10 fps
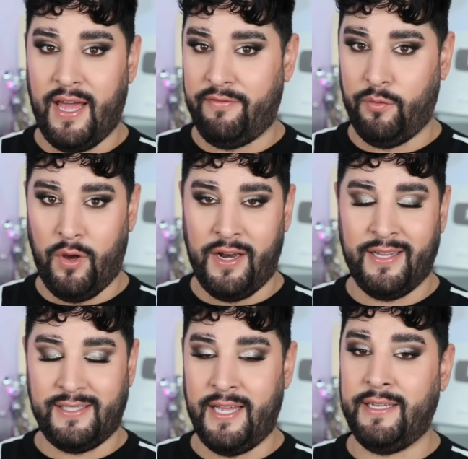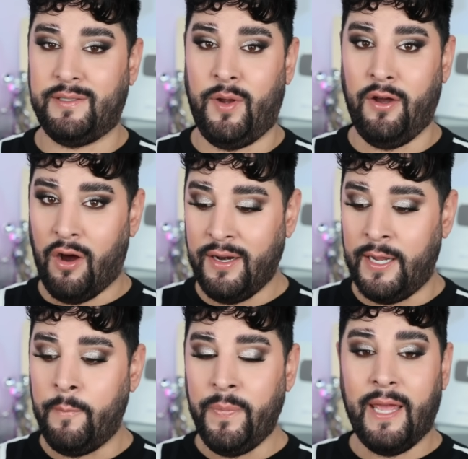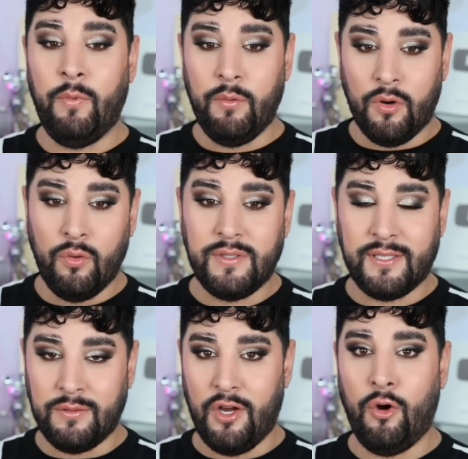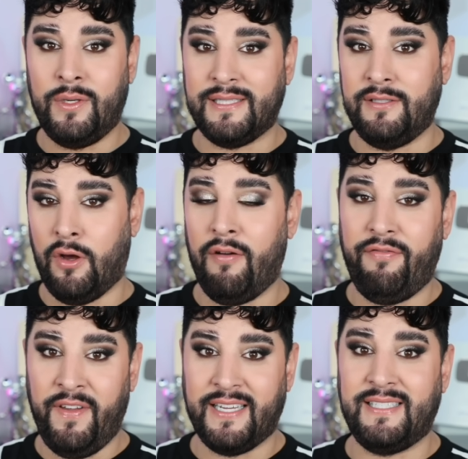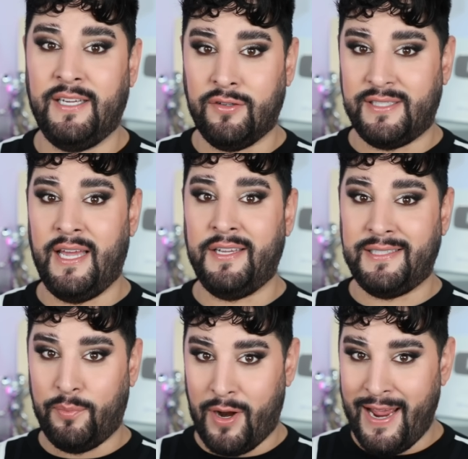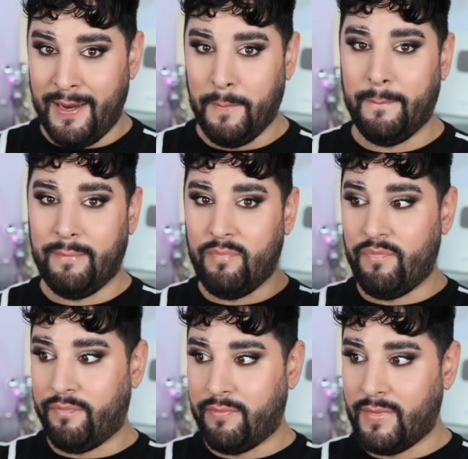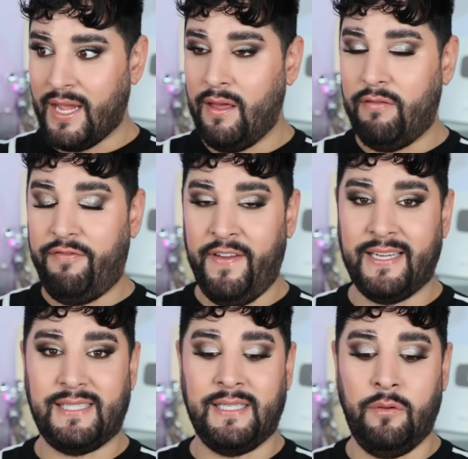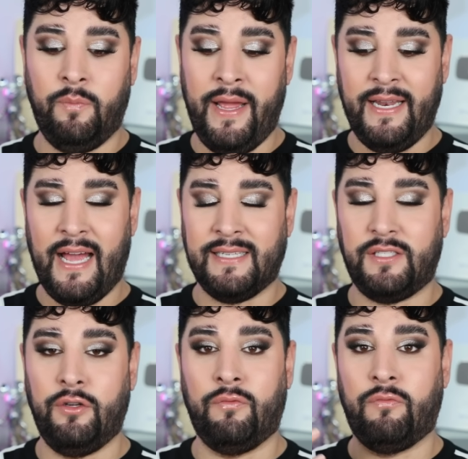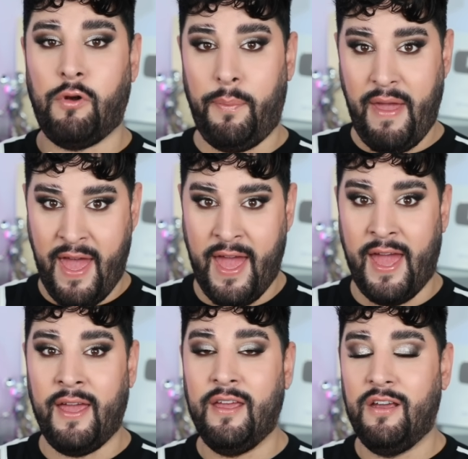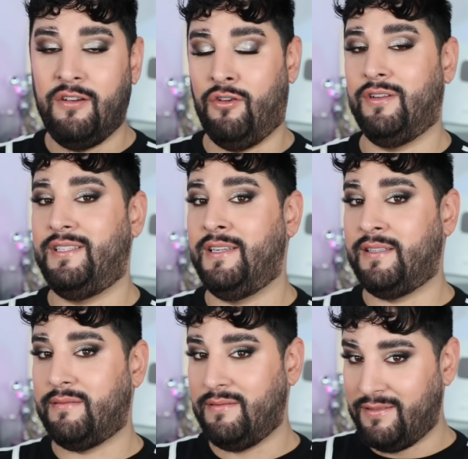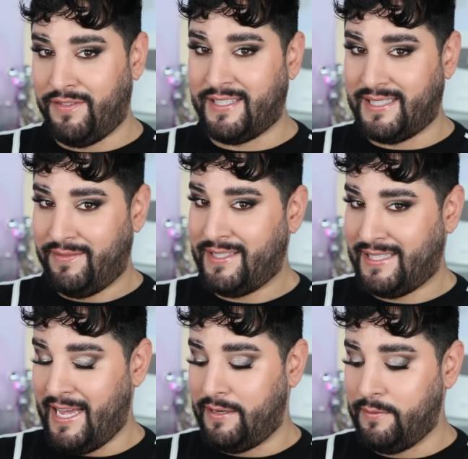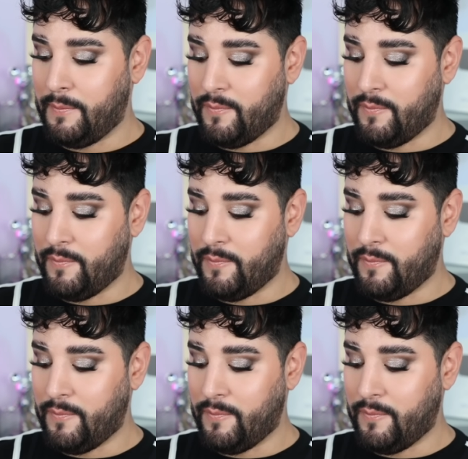had the wording setting spray on it. And we were also told it's not a fixing or setting spray. Fix meant as to repair, not to fix to the skin.